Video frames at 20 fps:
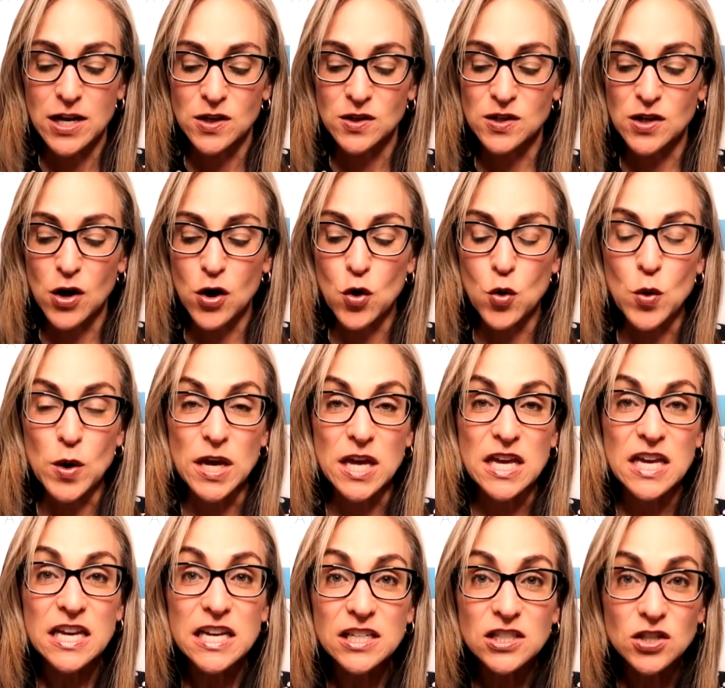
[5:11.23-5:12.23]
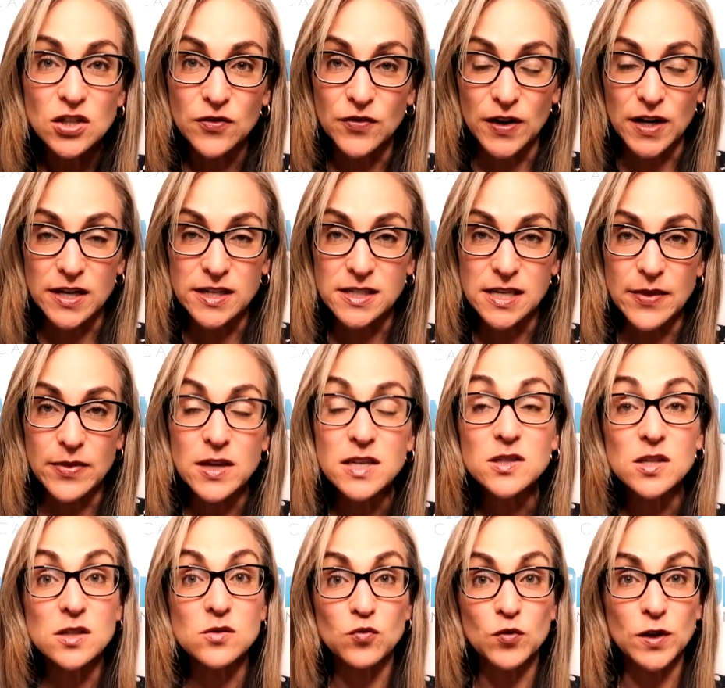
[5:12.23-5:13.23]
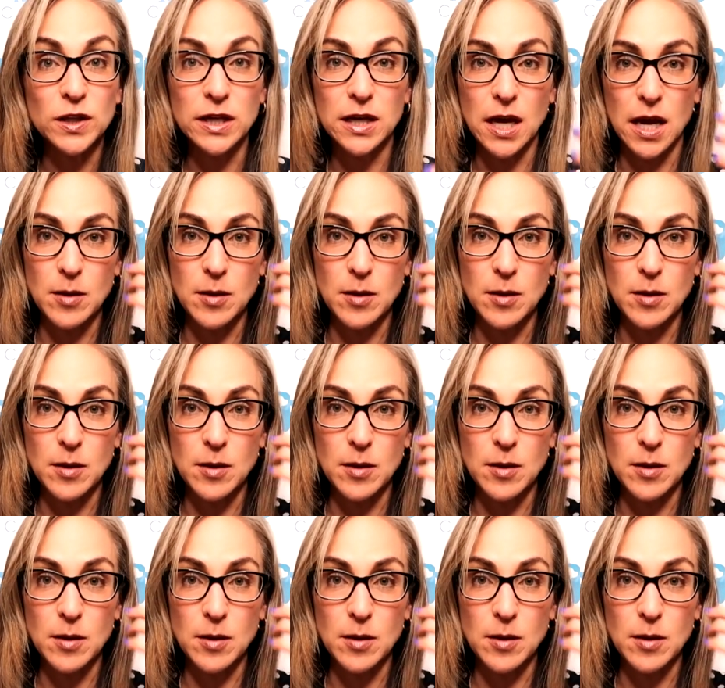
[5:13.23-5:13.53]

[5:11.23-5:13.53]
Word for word: So each of us, and this is really